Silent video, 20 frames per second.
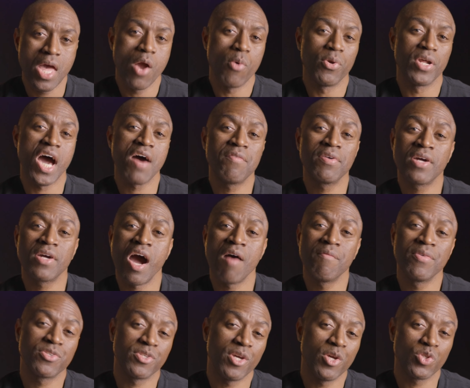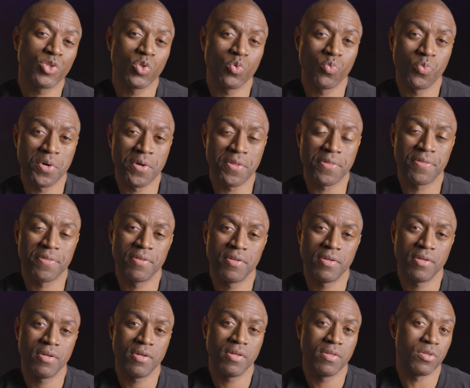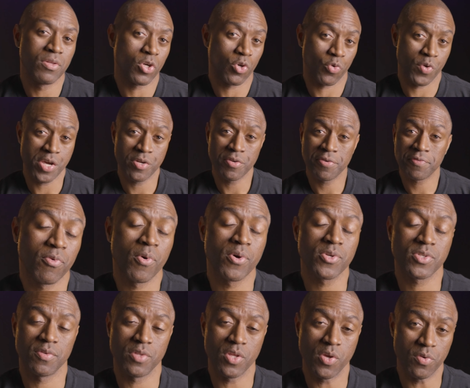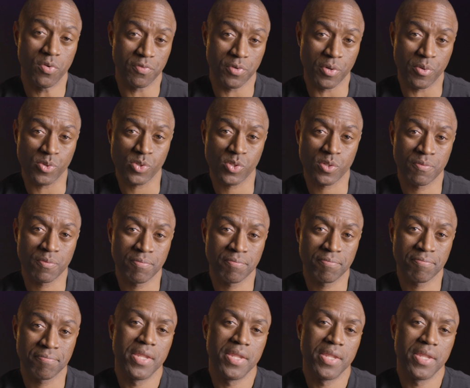It would have a conversation with the creative force of the universe.